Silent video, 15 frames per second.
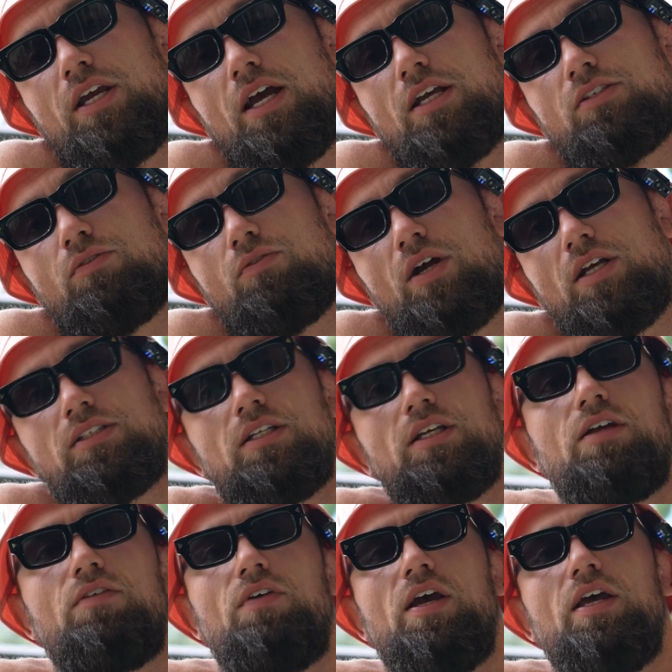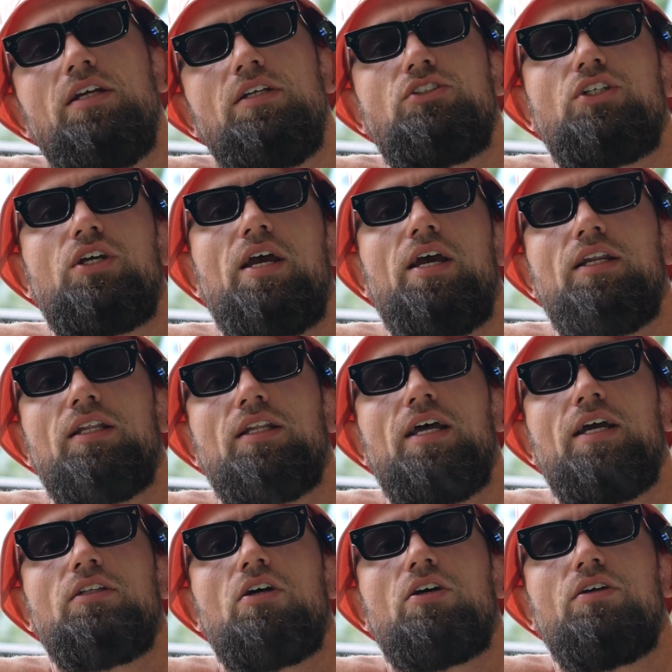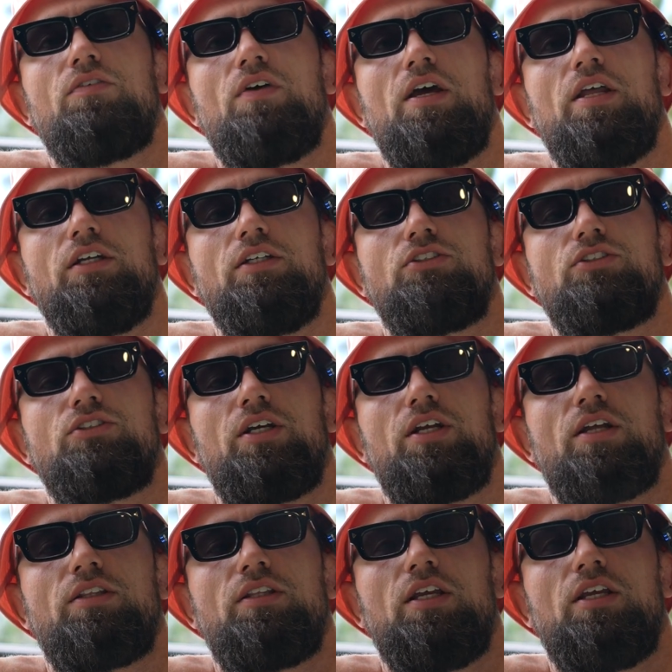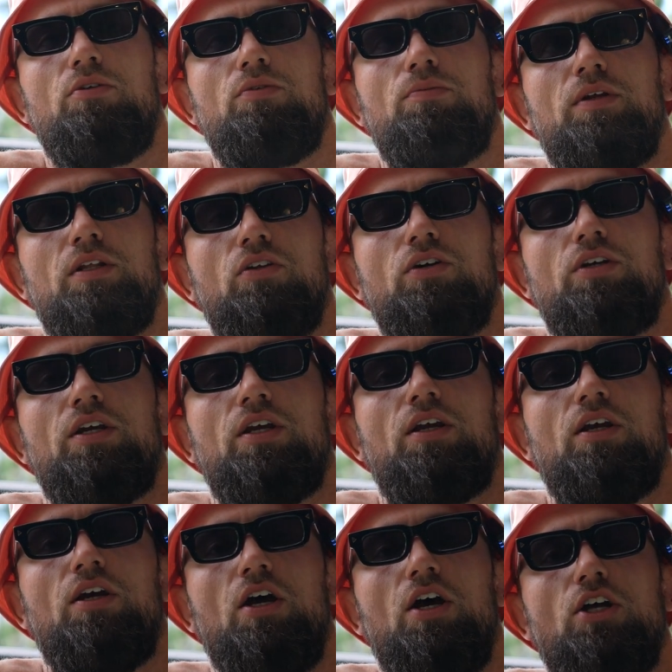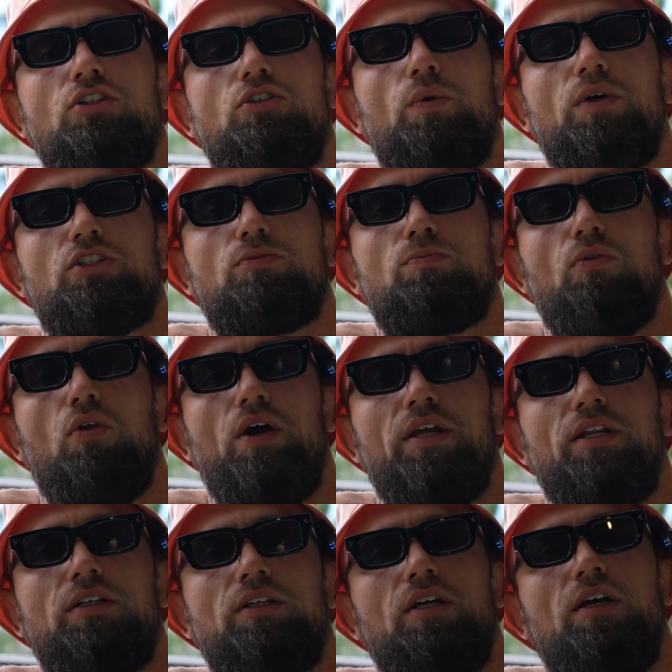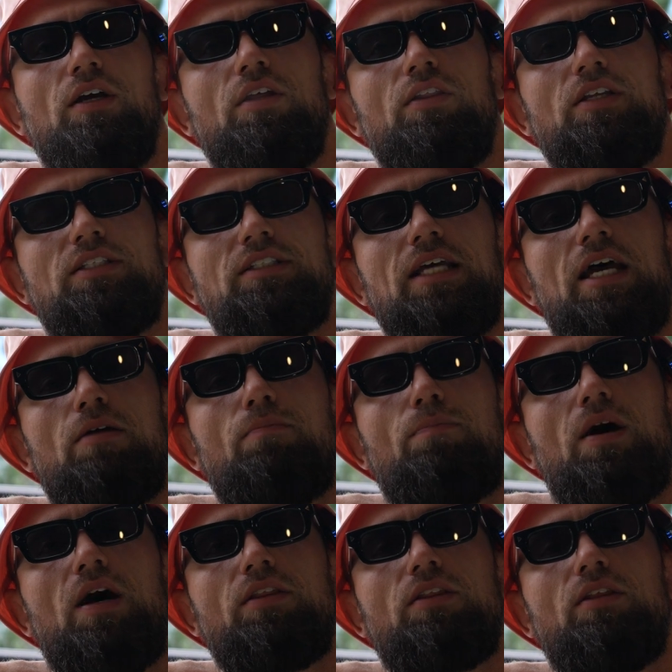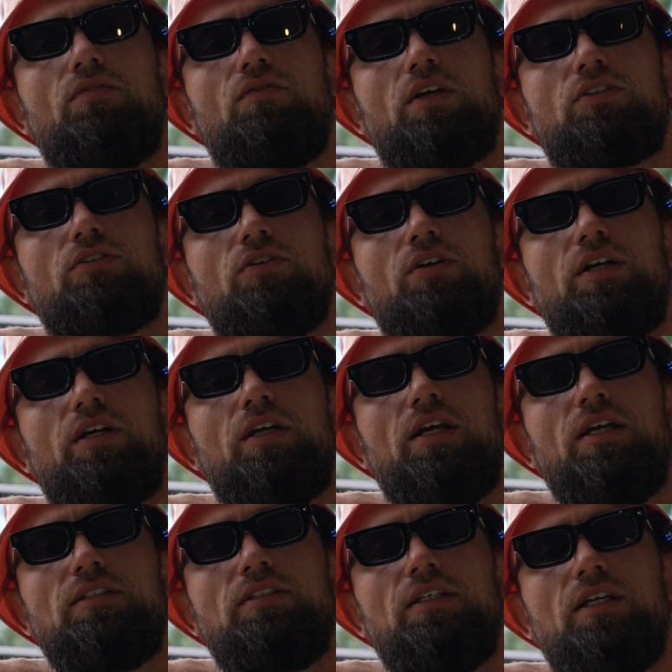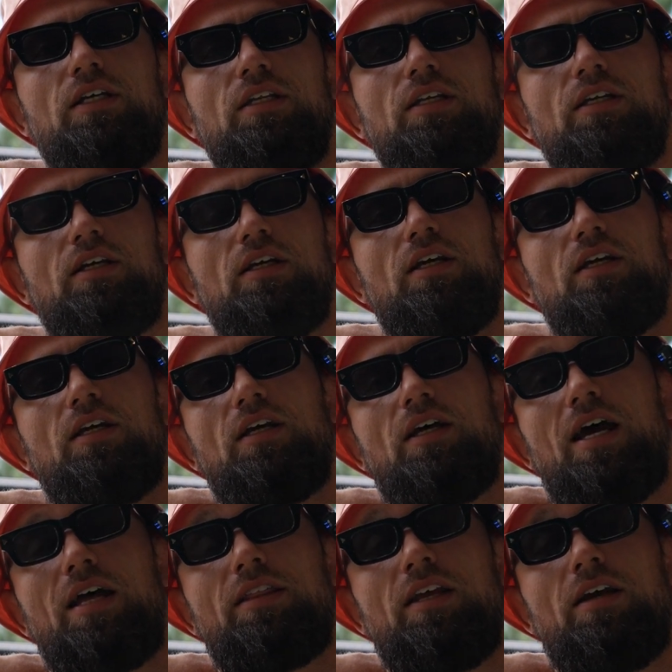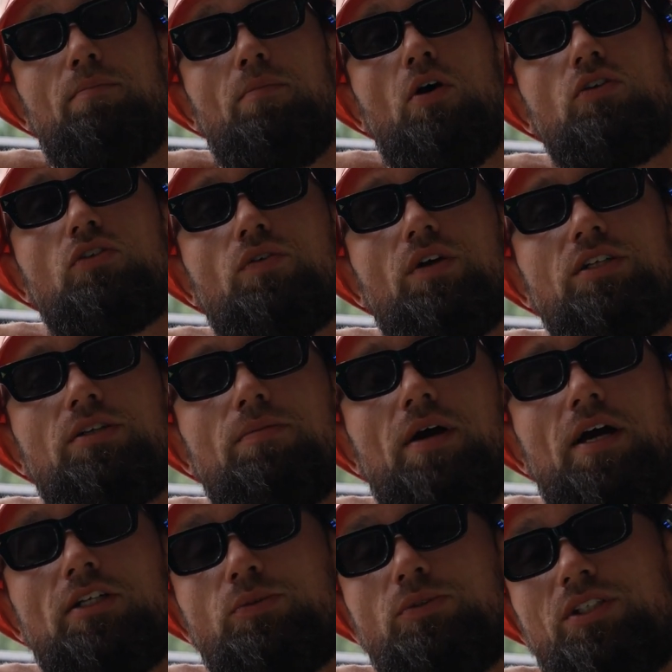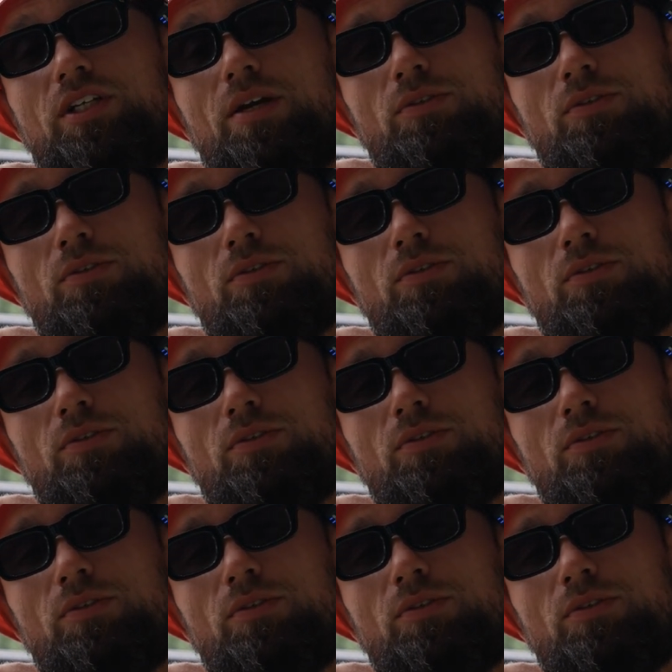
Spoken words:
has a wrestling advantage and a leg lock advantage, and I think he would be looking to exploit the same path to victory he did at their most recent match, which again